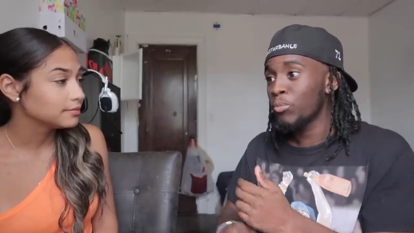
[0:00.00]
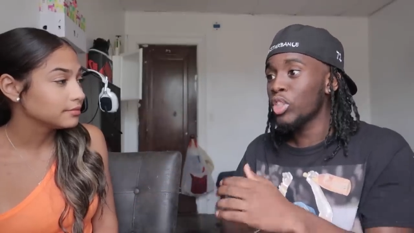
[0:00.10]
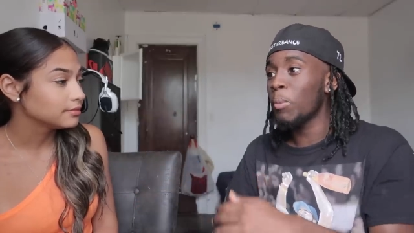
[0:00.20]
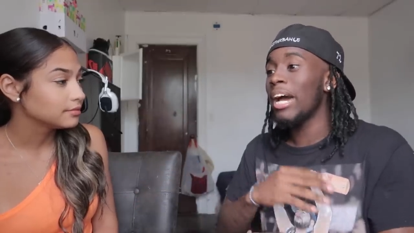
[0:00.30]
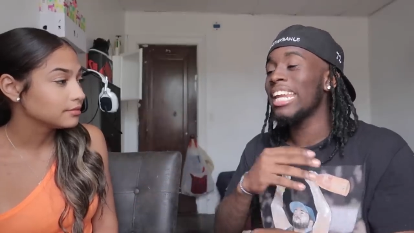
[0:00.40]

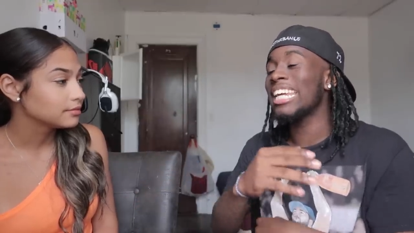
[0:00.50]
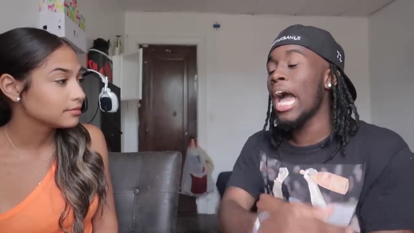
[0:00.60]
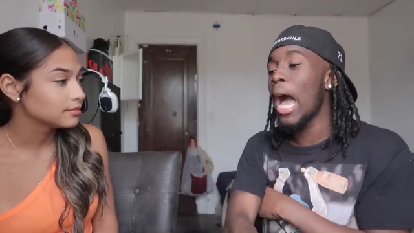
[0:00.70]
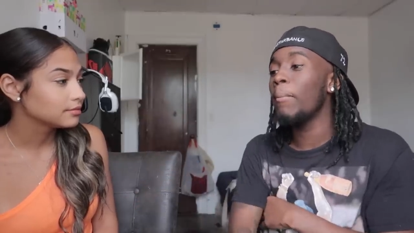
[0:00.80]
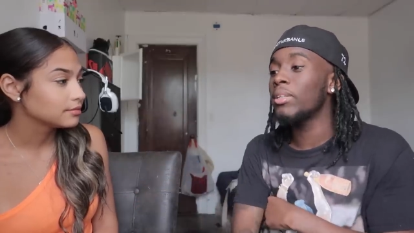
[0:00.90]
Speaker 1: Somebody
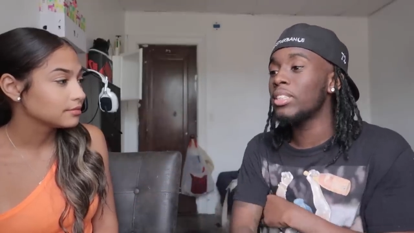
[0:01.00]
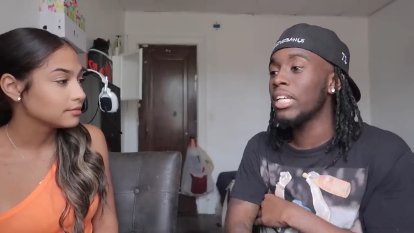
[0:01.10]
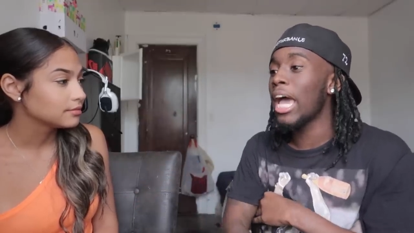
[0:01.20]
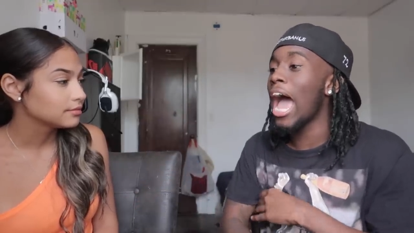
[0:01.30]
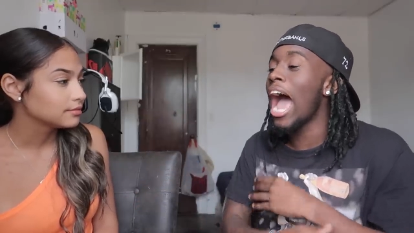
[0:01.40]
comments.
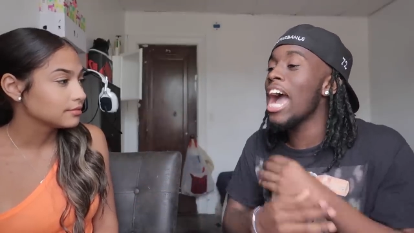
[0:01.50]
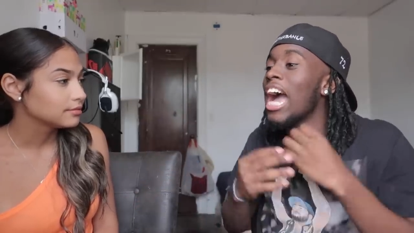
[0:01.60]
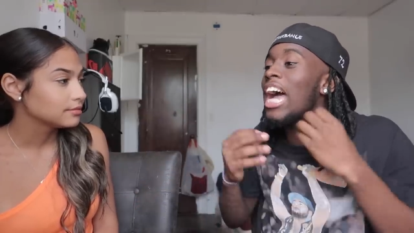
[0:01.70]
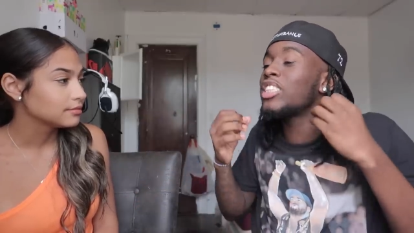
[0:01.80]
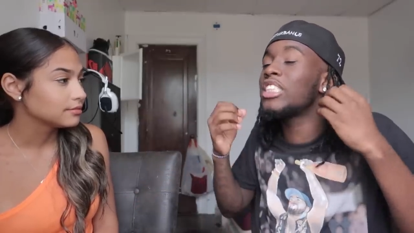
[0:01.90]
I
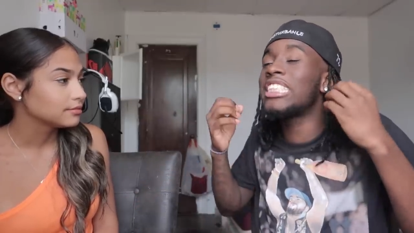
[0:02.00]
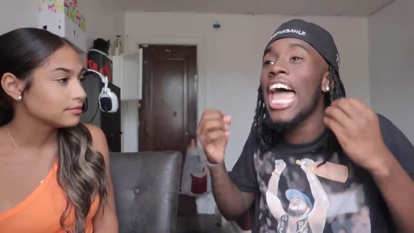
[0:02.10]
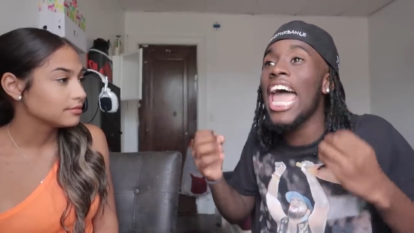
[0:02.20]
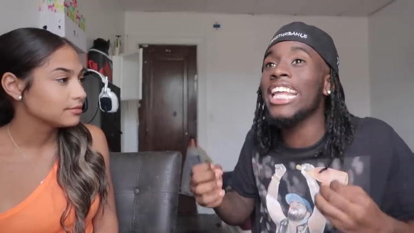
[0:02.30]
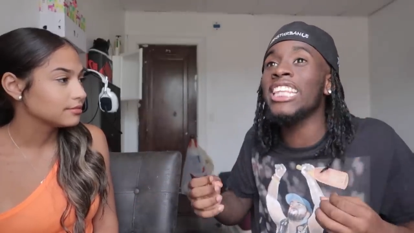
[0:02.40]
got
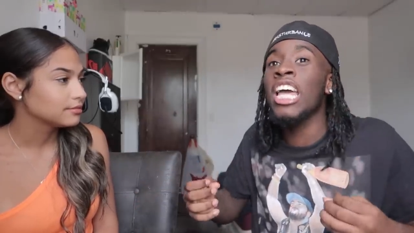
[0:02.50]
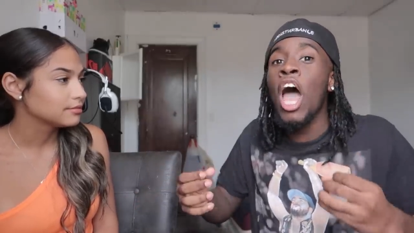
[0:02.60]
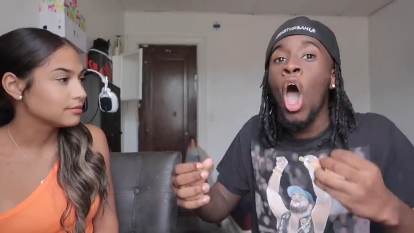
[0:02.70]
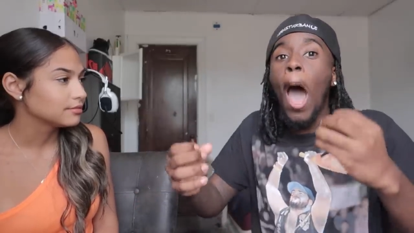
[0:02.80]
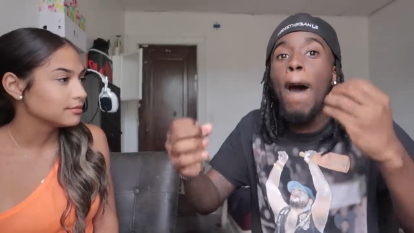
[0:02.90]
tagged
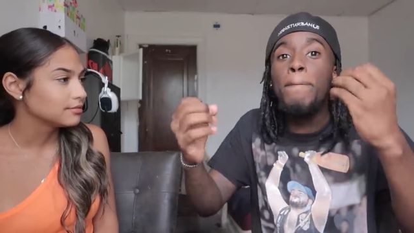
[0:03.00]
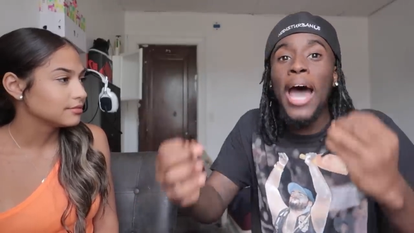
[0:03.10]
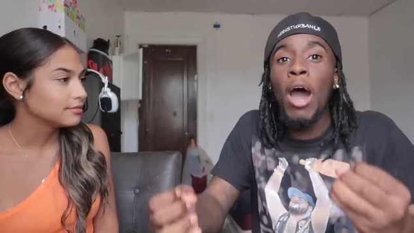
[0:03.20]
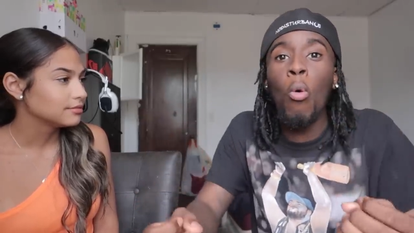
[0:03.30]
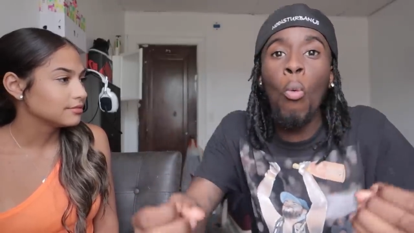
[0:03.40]
about